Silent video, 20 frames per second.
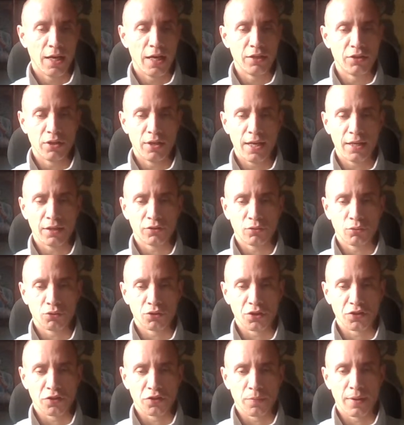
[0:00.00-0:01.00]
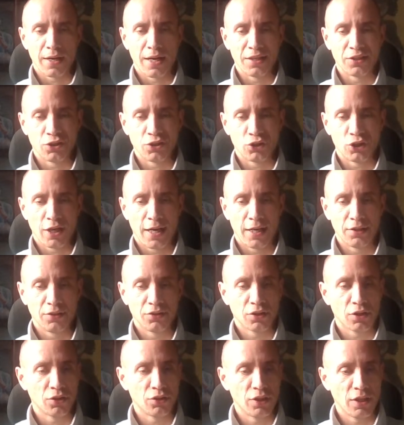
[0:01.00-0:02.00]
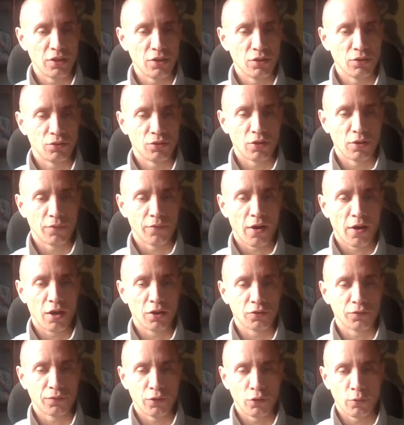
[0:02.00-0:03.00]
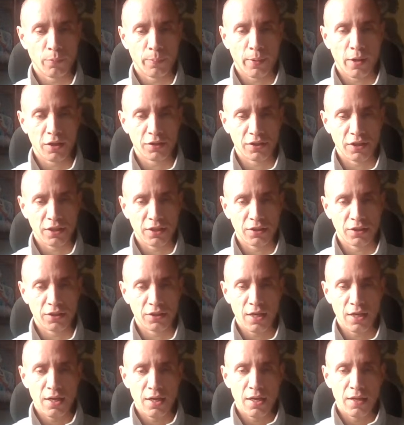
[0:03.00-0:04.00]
Its electoral system, unless it changes, continues to advance fewer parties,